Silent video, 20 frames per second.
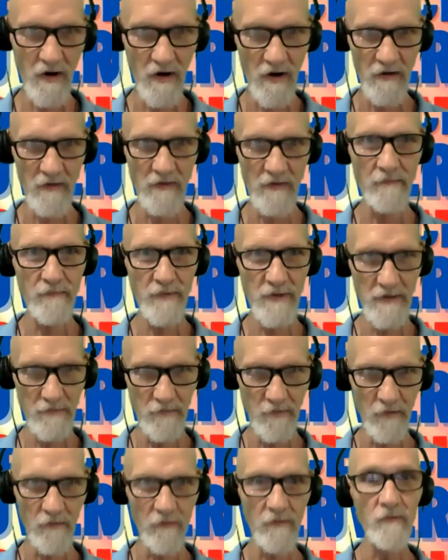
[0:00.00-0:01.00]
are the
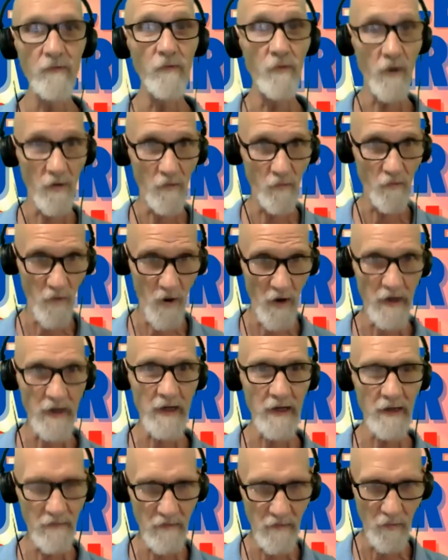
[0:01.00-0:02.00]
people who are
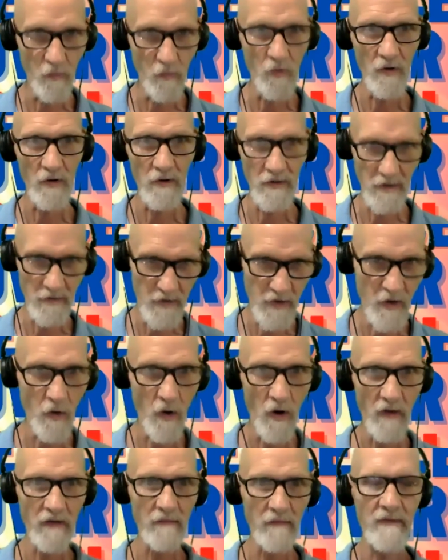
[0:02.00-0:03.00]
running the world. Like we
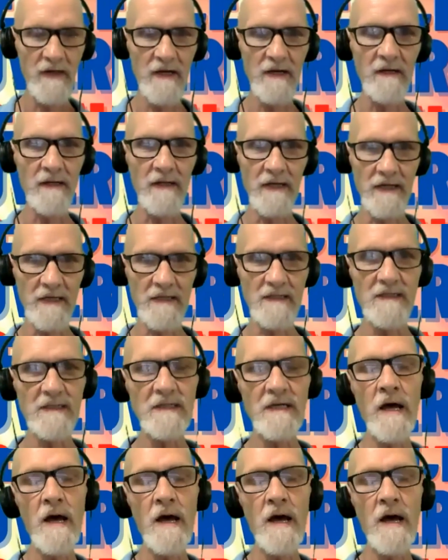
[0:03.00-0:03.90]
call them the elites.